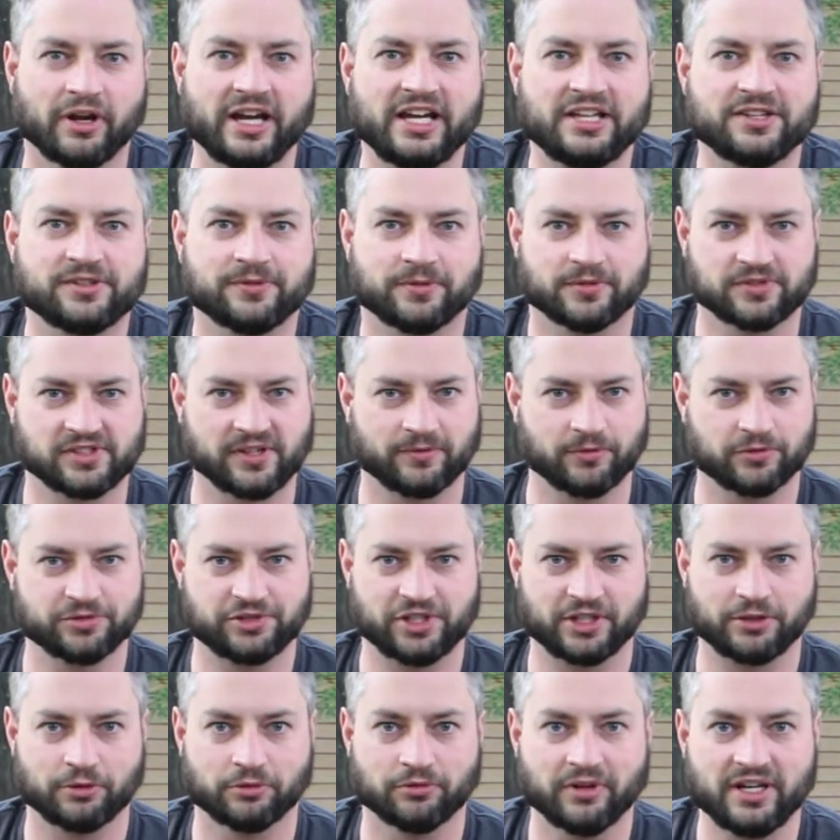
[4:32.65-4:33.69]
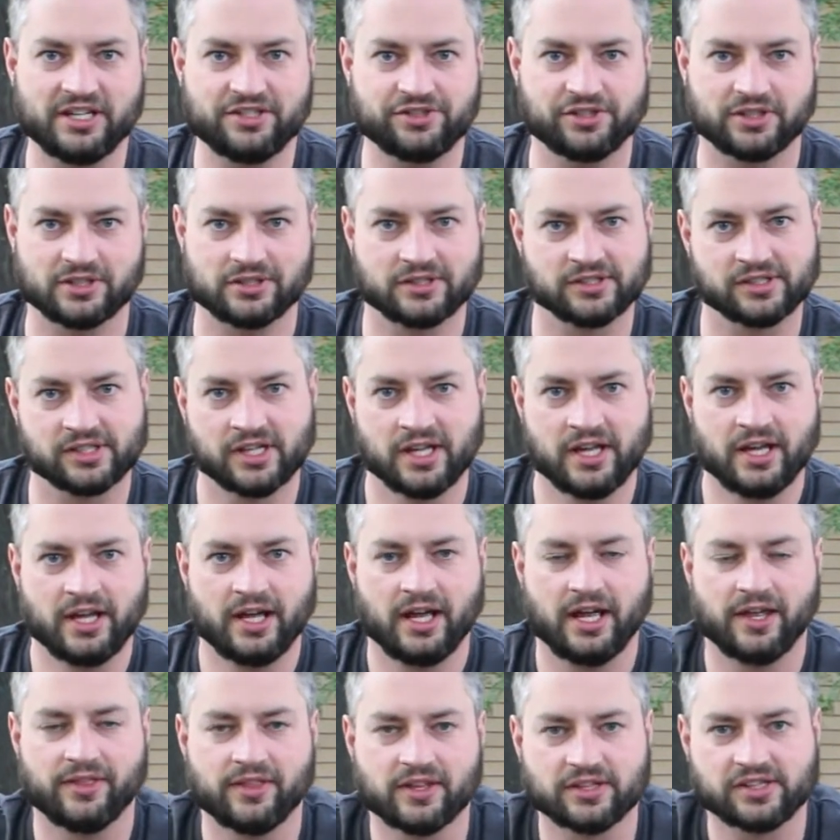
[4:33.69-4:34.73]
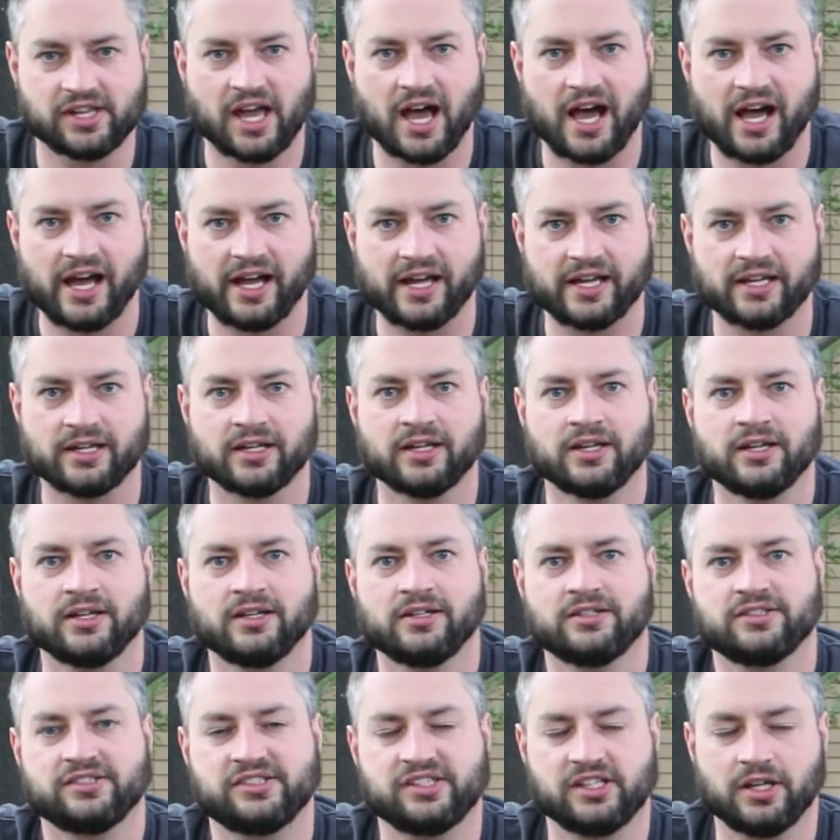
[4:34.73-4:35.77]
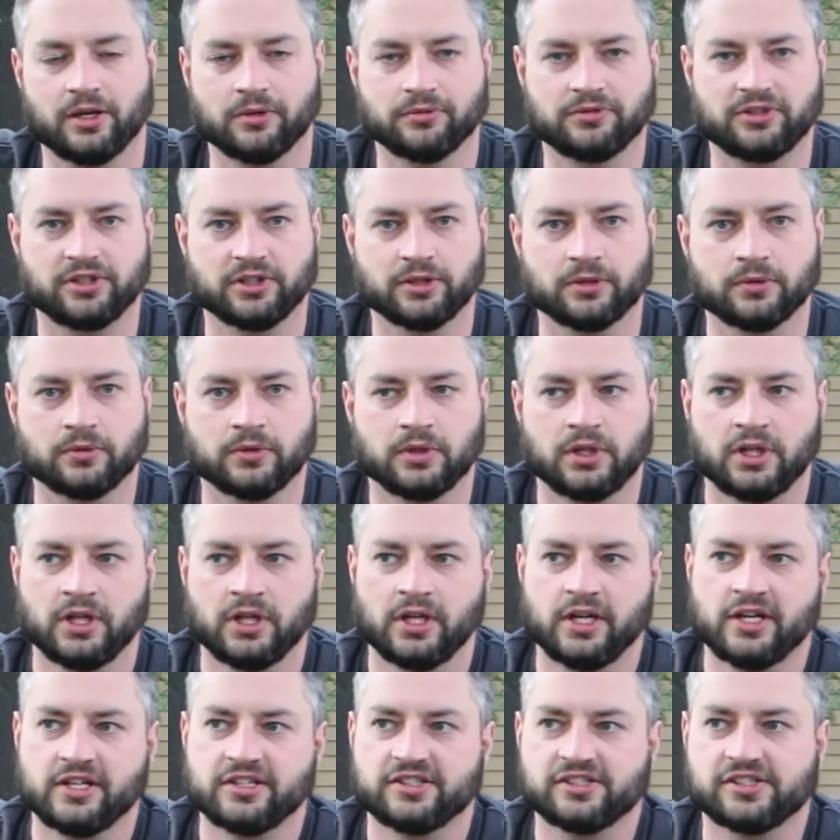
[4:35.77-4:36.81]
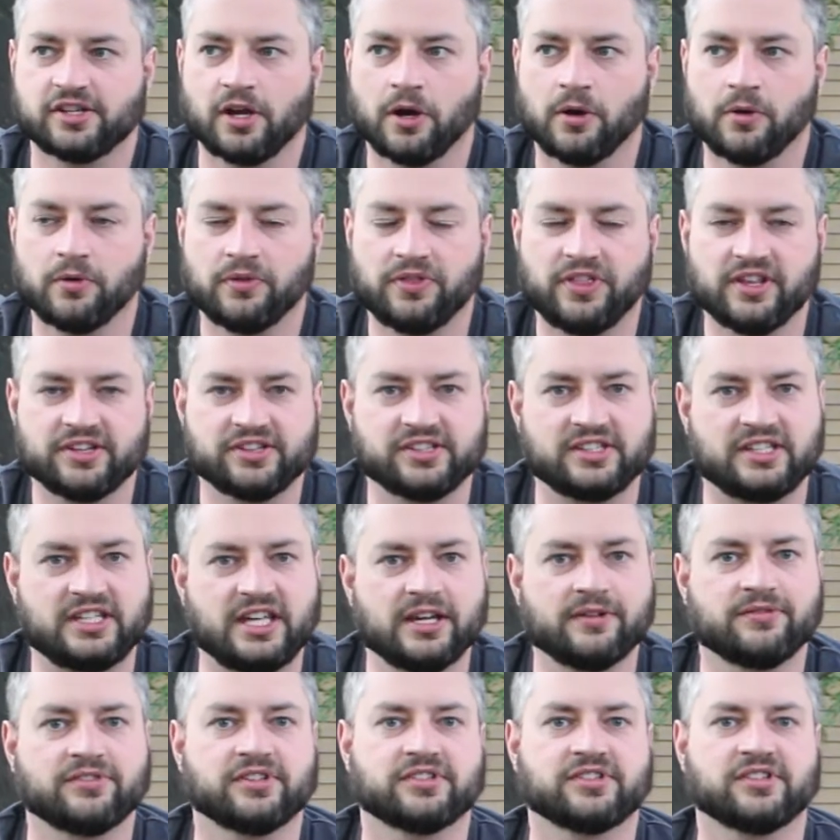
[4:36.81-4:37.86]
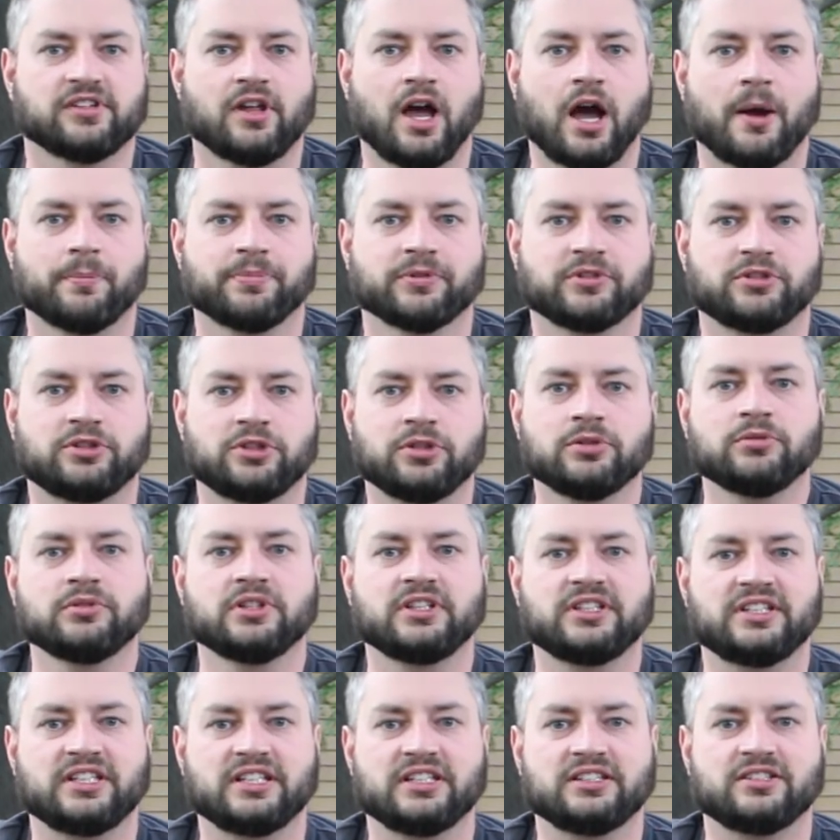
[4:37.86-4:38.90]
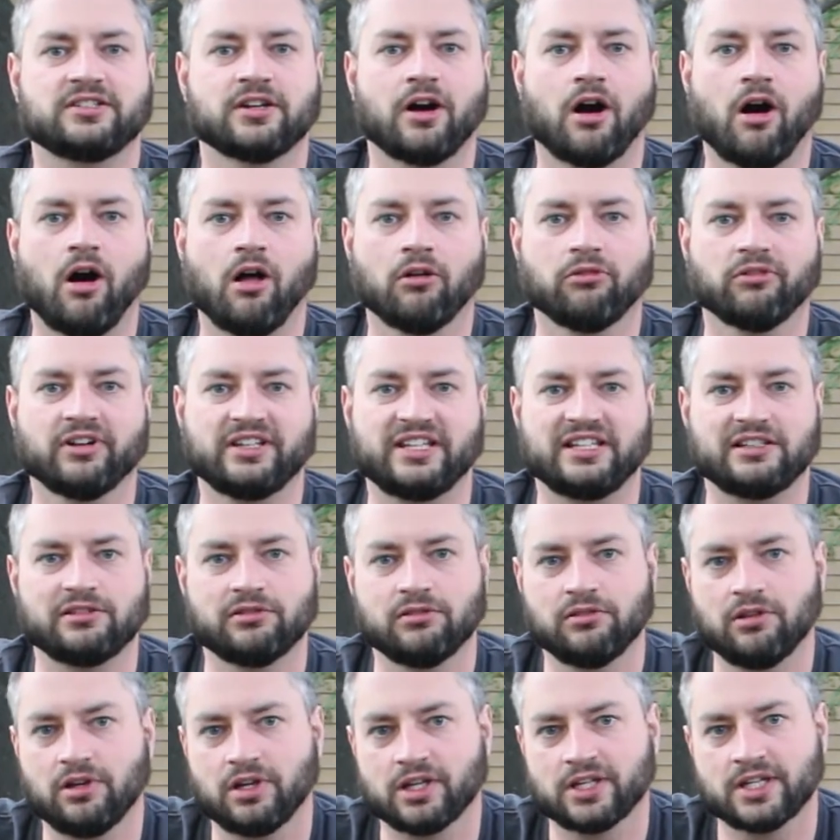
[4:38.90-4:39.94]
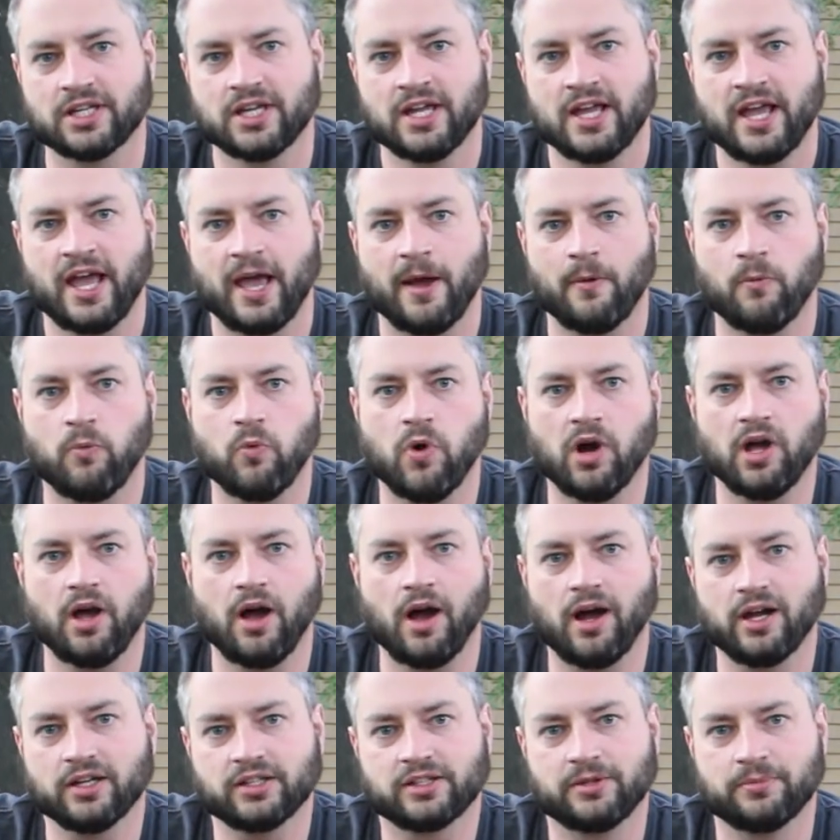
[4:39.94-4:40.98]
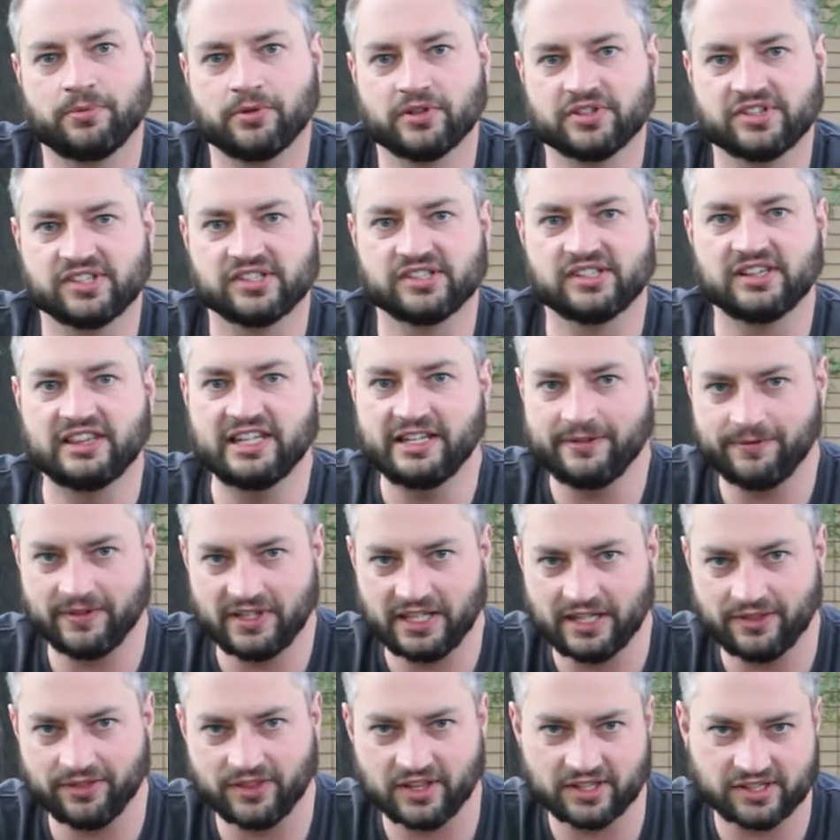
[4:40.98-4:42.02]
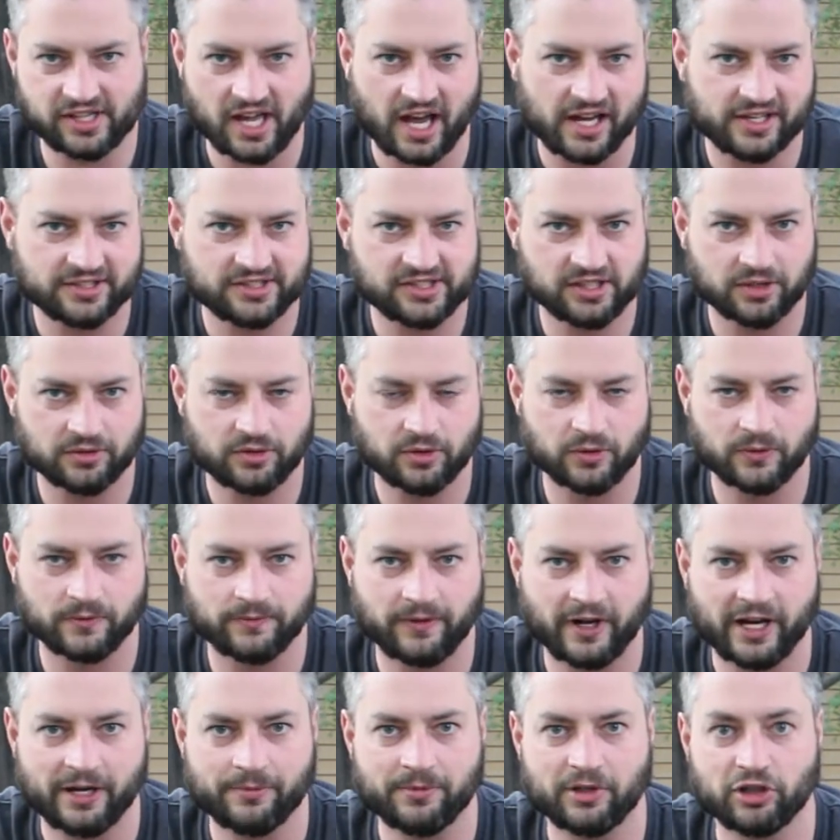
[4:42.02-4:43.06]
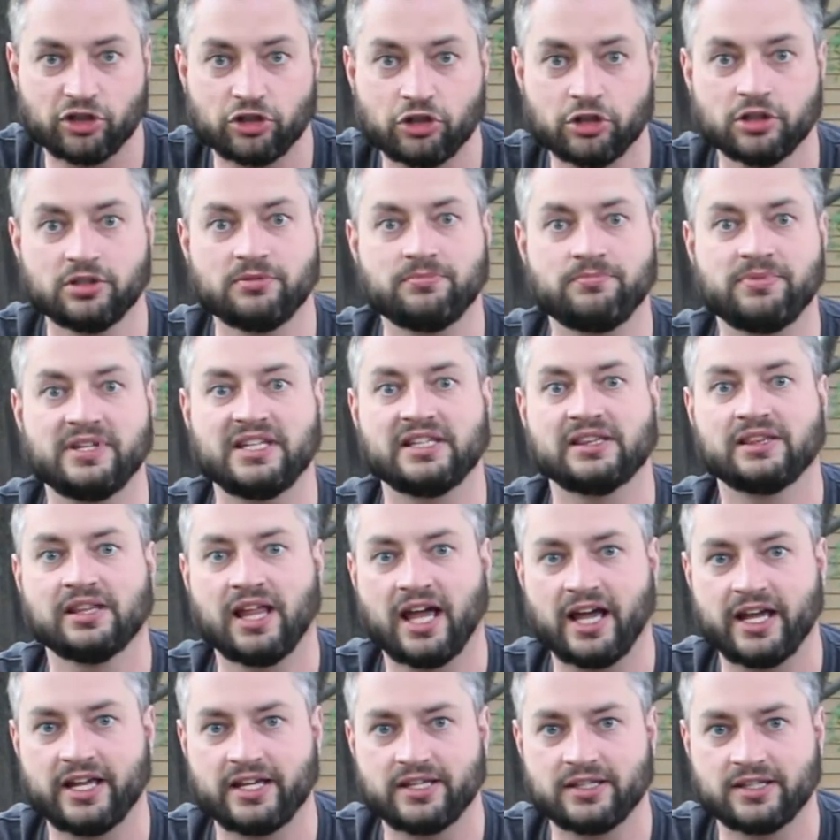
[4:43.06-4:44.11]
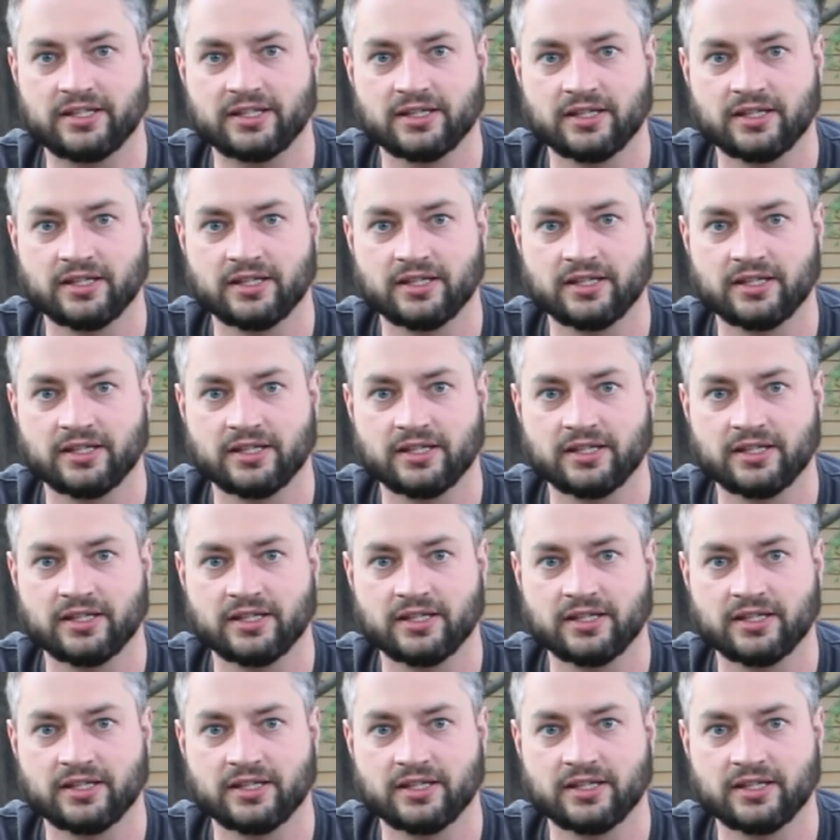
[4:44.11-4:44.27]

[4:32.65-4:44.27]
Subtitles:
raised for several generations in this high CO2. So this gives us an opportunity to already look at what octopuses living in this high CO2 environment could be like